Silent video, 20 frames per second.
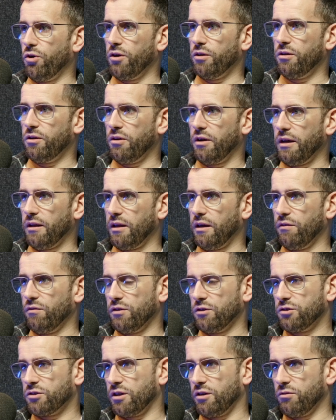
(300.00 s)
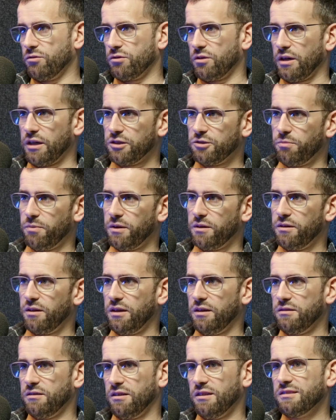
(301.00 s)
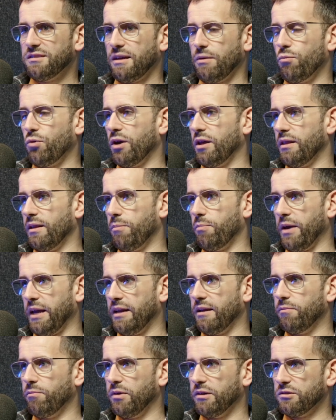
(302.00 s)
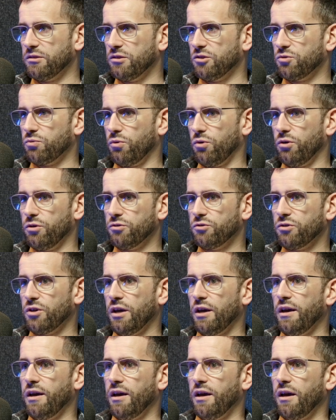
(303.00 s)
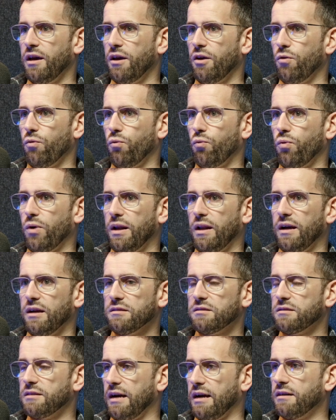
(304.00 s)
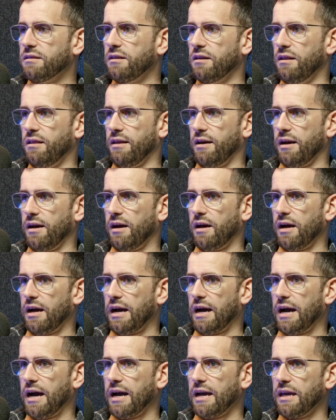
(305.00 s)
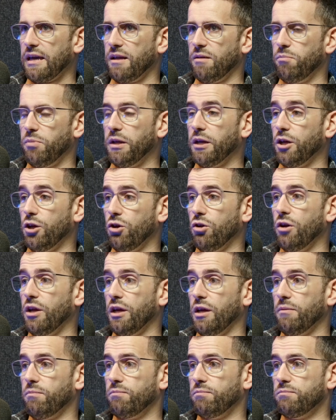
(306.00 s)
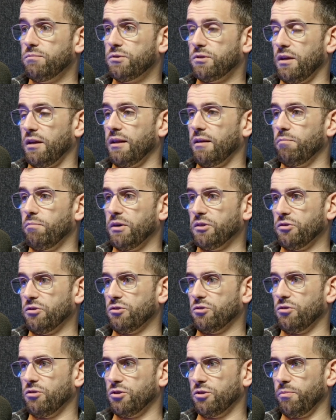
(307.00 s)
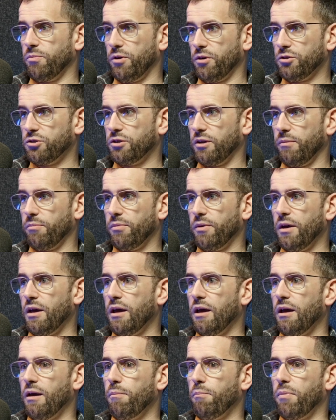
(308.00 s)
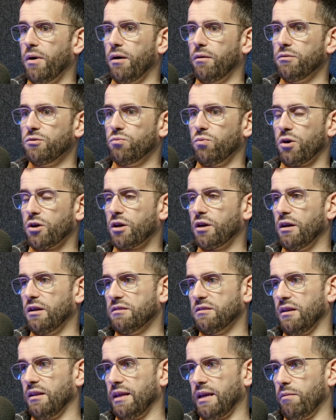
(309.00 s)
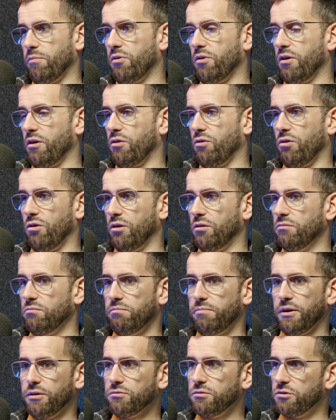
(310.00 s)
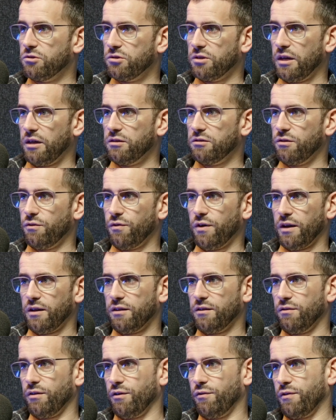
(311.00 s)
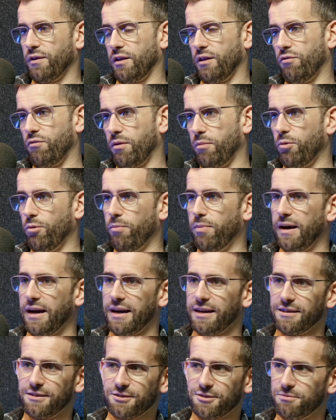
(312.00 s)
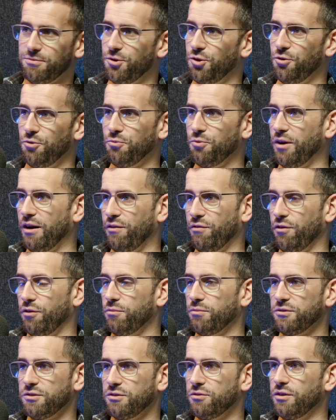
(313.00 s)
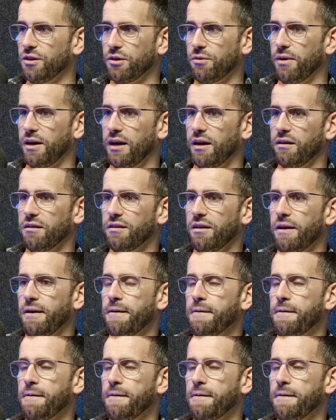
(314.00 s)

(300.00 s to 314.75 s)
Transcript: had the right level of skills or expertise. In the same way in the painting business was, when I started that, I had been at uni studying business entrepreneurship, but I was working as a labourer on building sites, effectively filling rubble bags, doing whatever was required.